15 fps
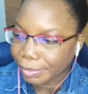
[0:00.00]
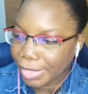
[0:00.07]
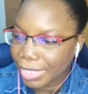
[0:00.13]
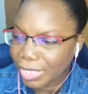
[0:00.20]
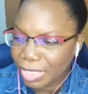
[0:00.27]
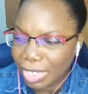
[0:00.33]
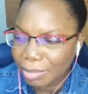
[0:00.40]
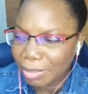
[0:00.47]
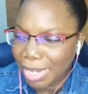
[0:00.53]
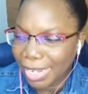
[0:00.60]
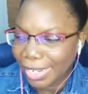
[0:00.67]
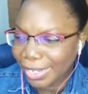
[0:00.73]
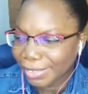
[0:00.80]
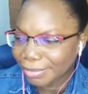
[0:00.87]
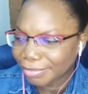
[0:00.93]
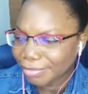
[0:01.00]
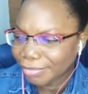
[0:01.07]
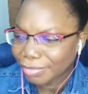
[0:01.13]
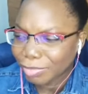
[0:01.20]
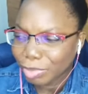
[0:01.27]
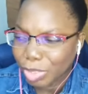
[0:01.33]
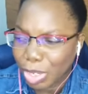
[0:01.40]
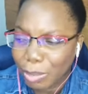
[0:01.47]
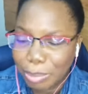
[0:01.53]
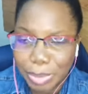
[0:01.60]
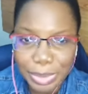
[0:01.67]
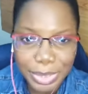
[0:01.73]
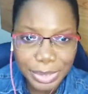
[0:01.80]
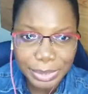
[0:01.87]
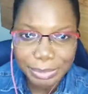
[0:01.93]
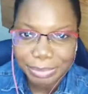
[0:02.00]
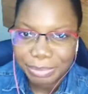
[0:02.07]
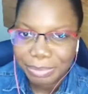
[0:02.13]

It's on my computer.